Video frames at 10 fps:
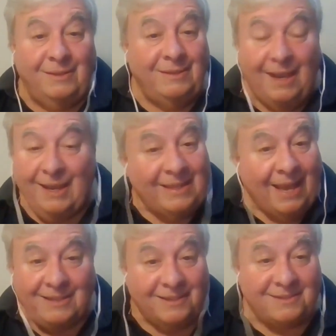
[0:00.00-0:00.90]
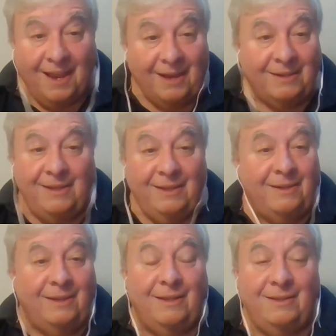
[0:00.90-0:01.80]
yeah, and that's exactly
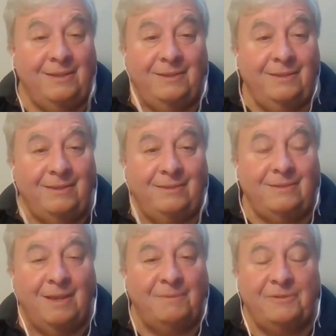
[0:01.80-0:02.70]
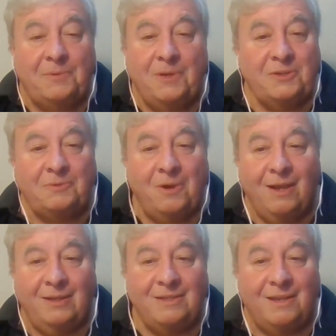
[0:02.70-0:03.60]
it. Some of it wasn't
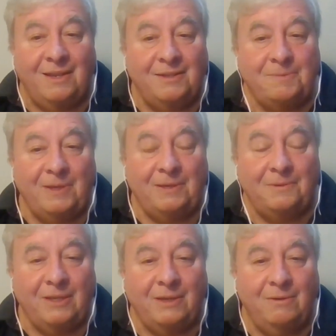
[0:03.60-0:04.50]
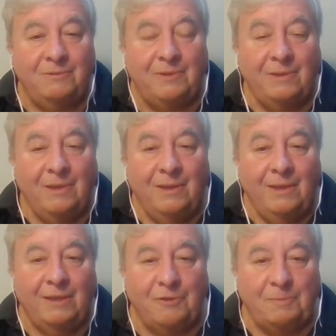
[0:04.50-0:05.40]
rocket science, but it was like, oh, we
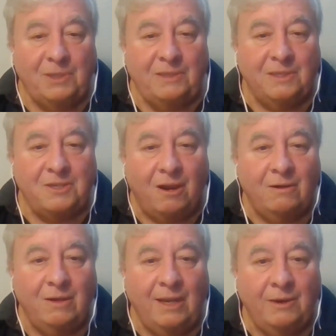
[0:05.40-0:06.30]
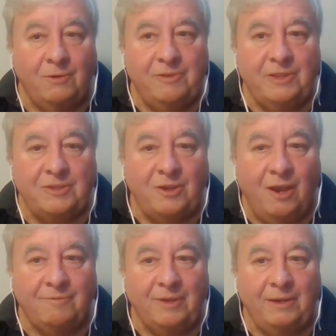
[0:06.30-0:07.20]
if we put this hard layer over this
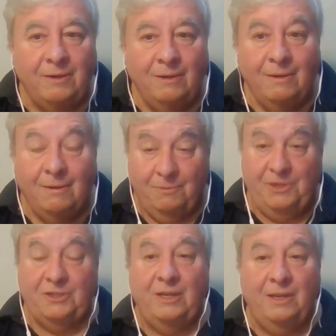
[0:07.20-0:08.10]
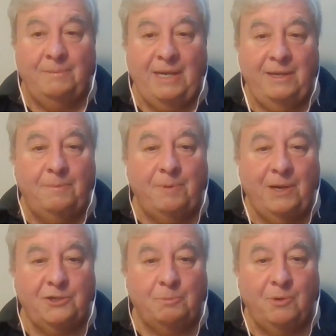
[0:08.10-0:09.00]
soft layer, we just eliminated the
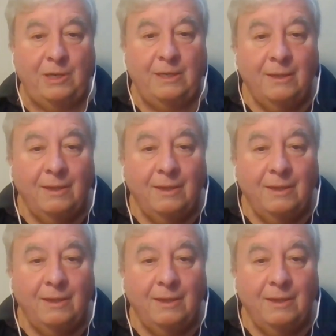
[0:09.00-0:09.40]
pressure point.